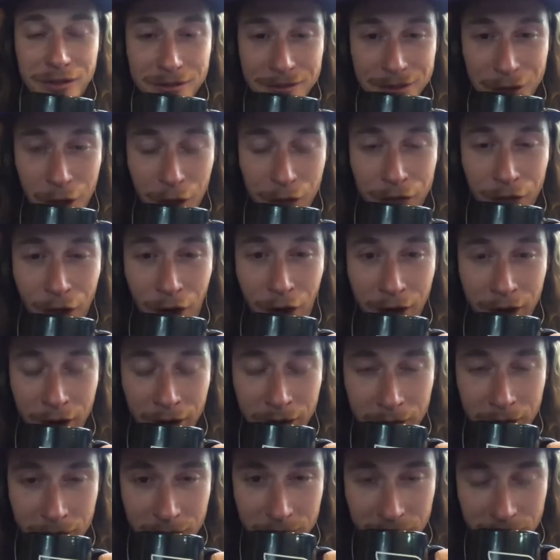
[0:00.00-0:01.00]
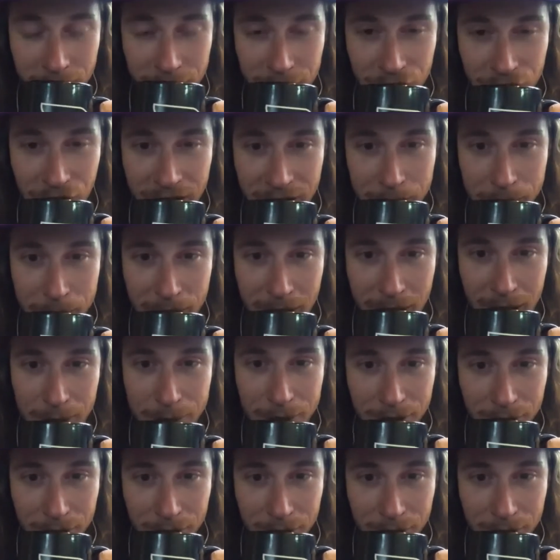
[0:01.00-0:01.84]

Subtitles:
so far, shake a baby.